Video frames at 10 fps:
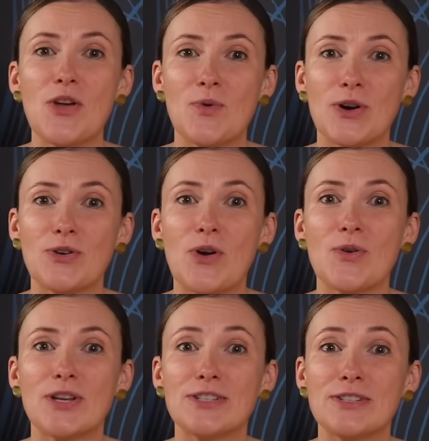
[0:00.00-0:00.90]
we're
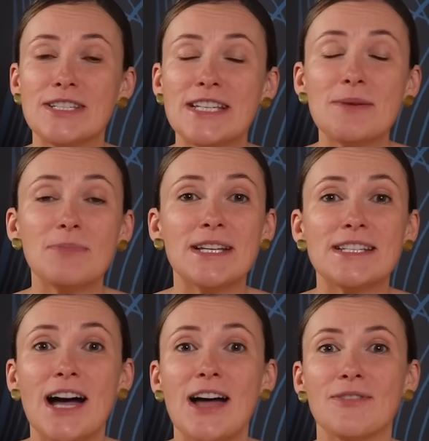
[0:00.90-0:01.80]
going to deeply
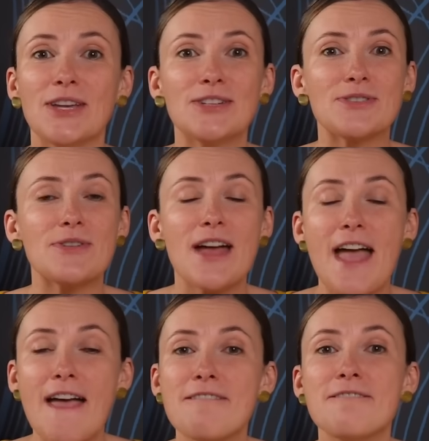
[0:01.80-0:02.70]
dive into
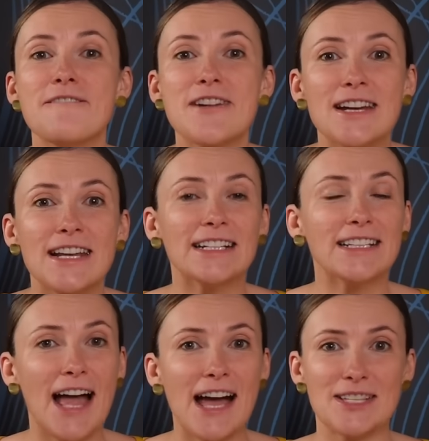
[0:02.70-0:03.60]
every
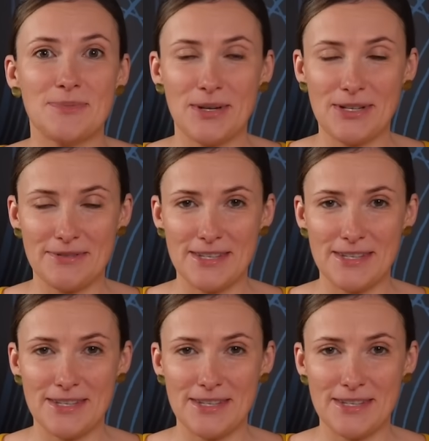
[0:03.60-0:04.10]
little aspect of